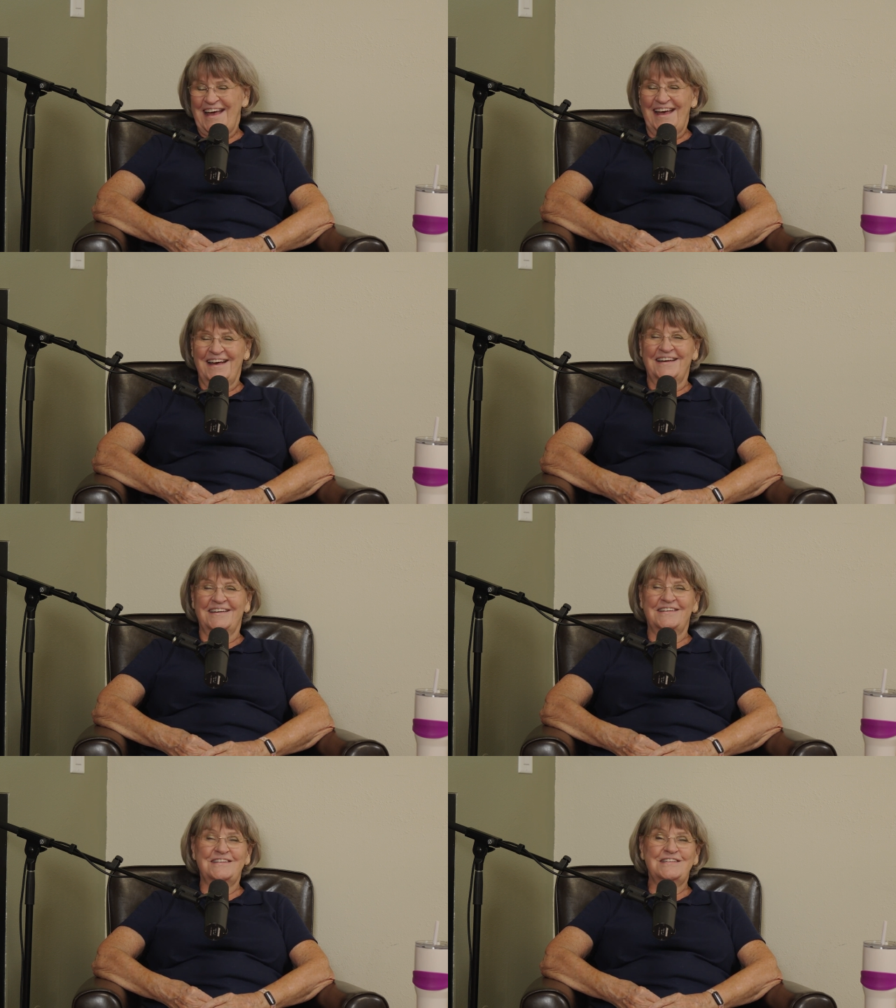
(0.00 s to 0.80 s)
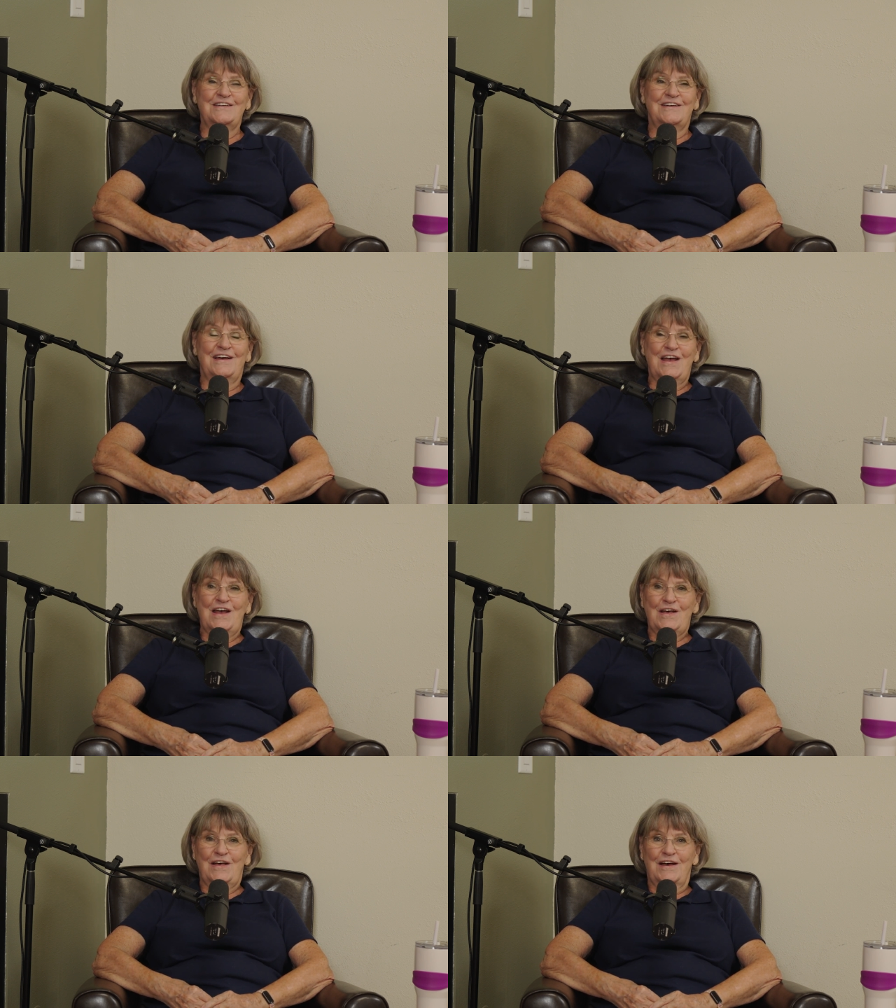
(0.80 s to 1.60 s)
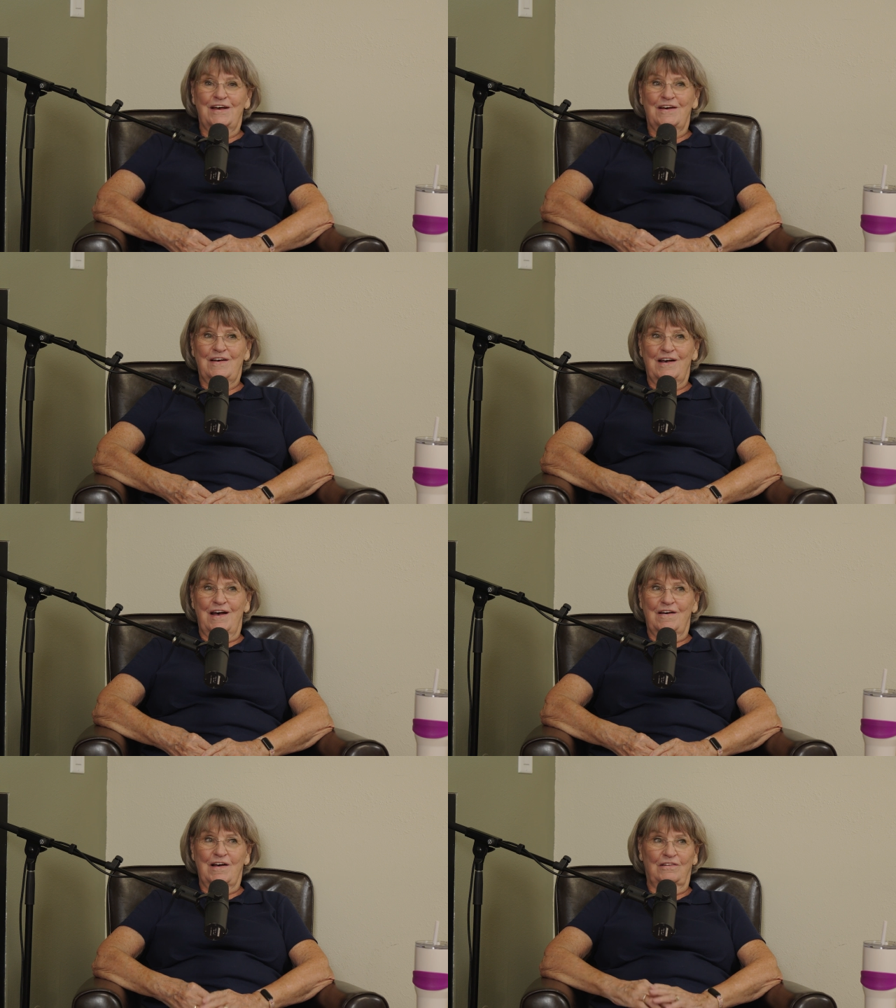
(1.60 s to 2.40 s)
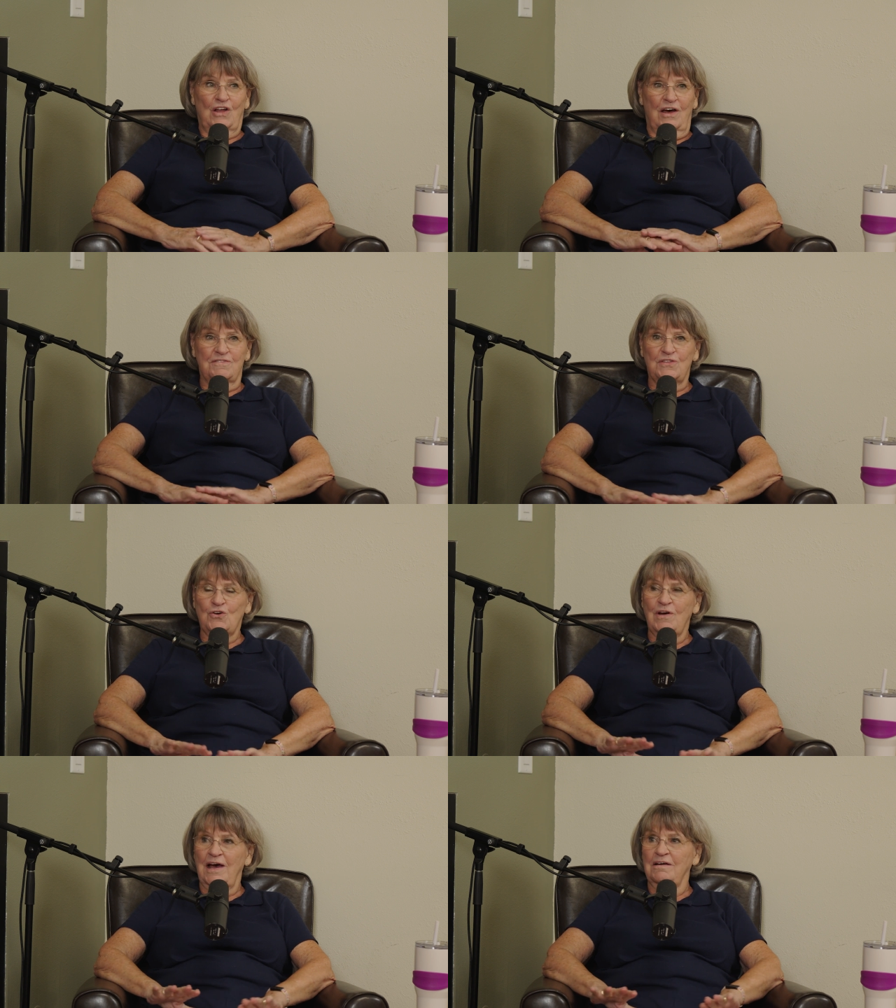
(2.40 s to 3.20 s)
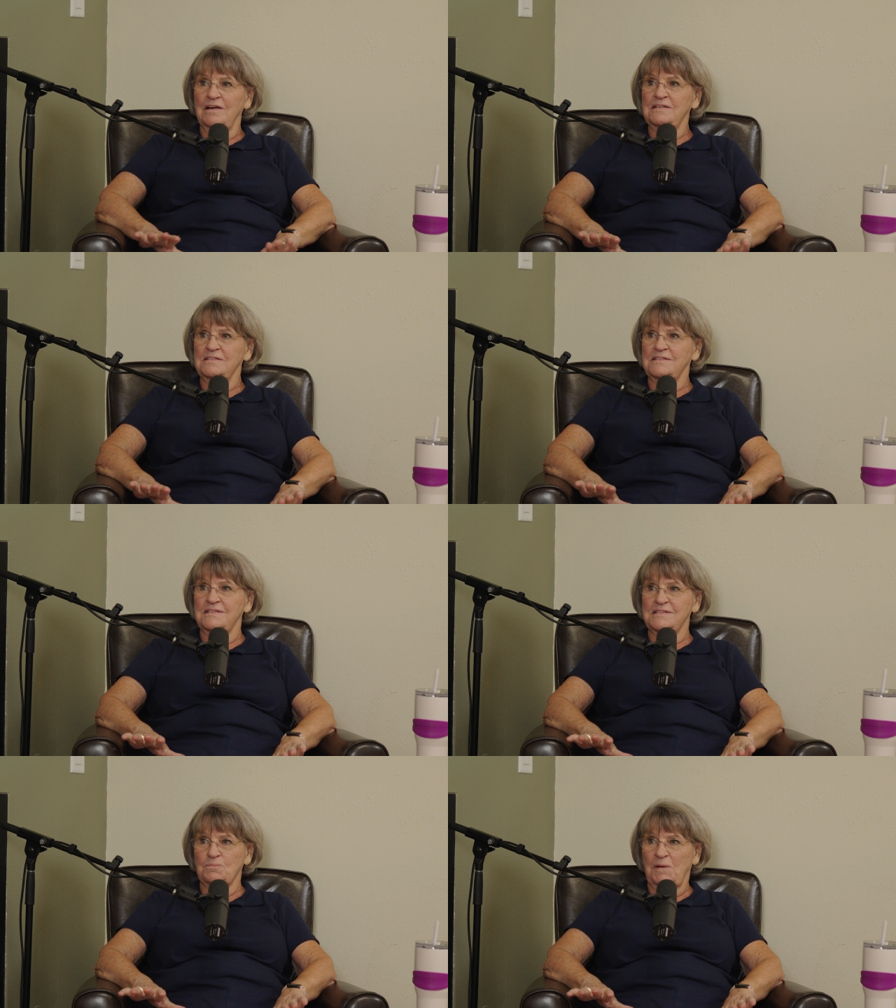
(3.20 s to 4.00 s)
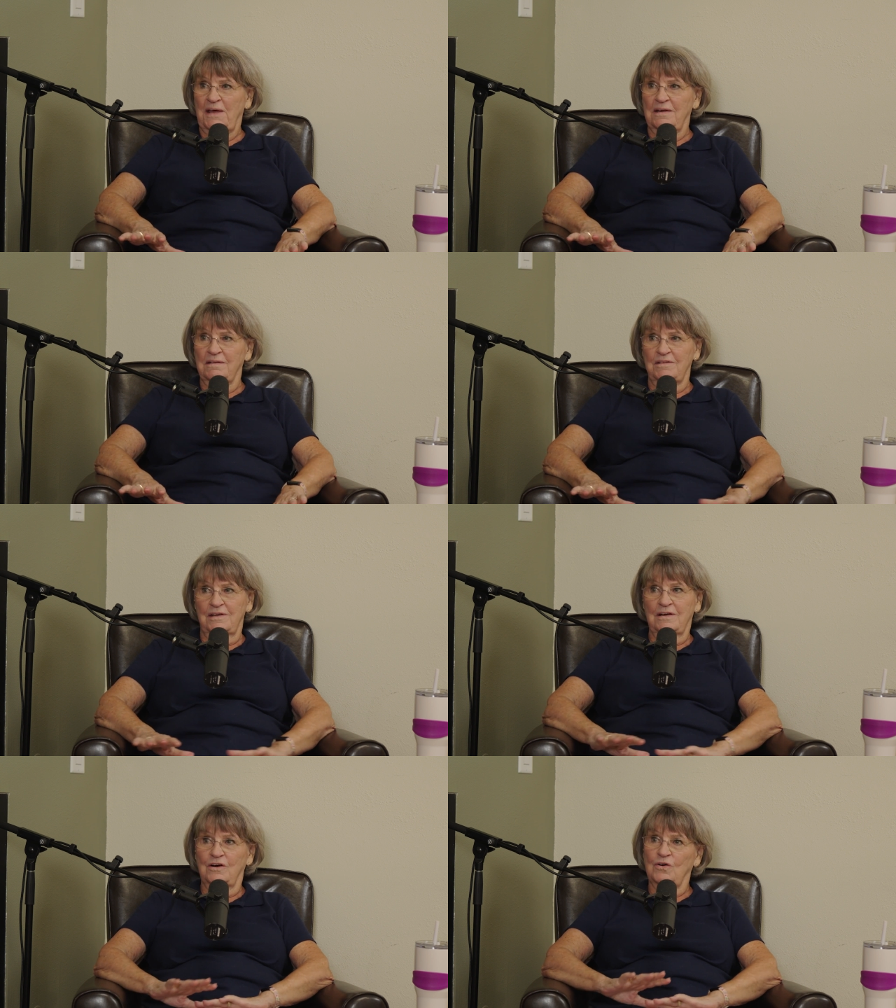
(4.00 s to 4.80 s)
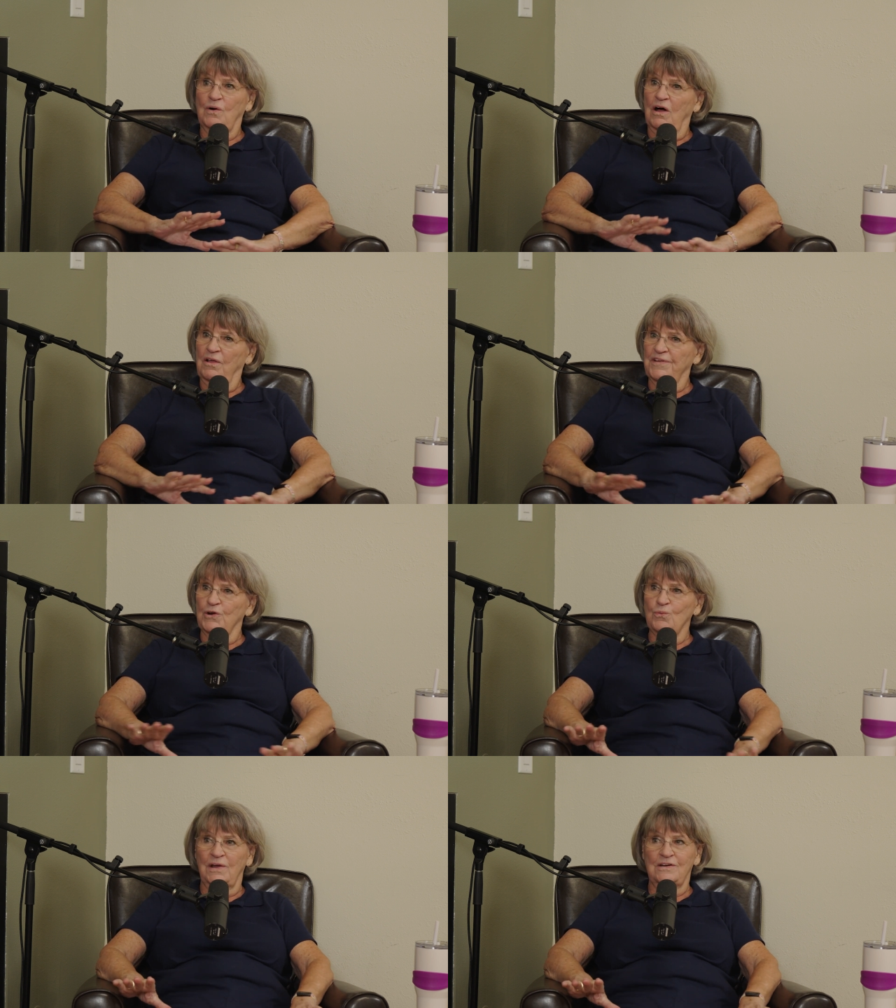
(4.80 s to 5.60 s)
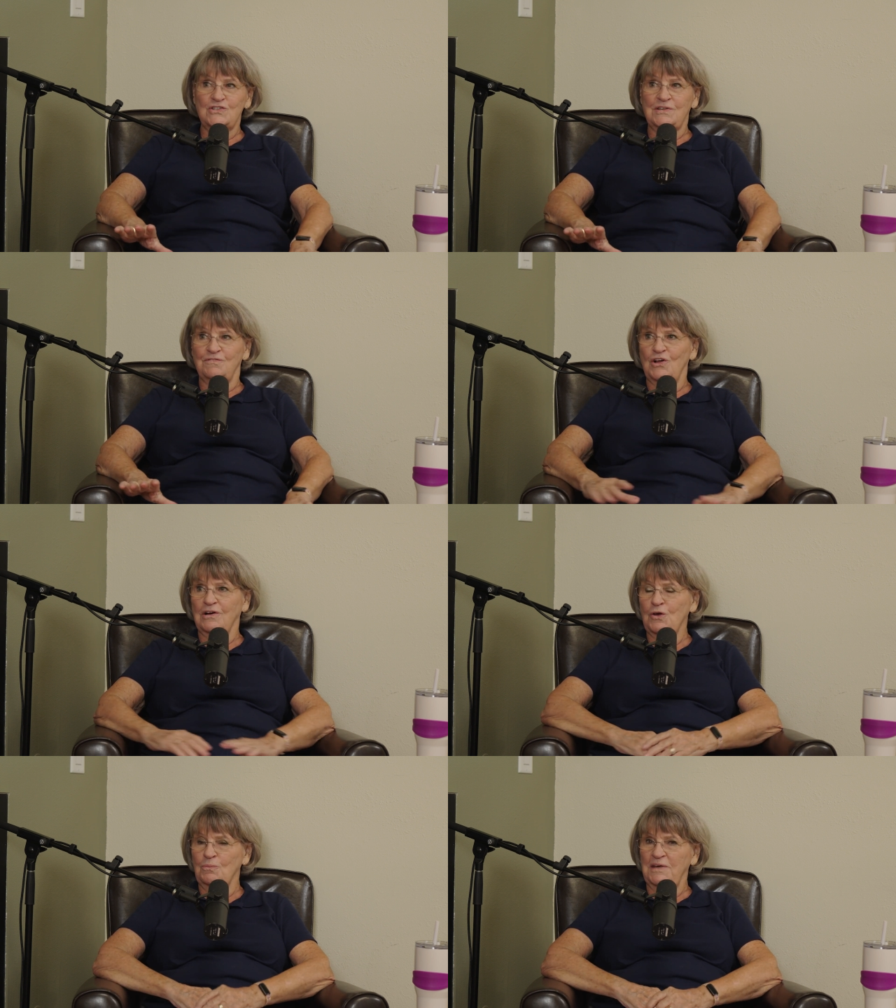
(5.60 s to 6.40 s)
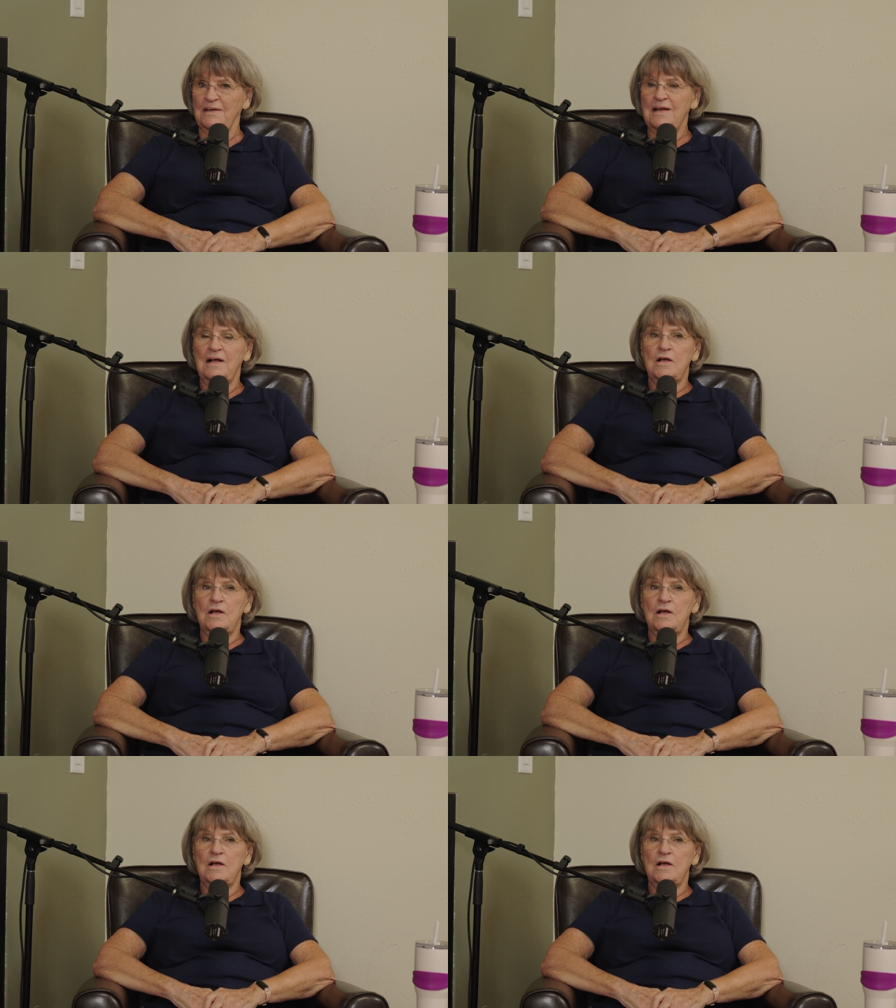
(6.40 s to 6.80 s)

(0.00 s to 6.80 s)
And a lot of the crowd has dissipated, all their runners have all come in.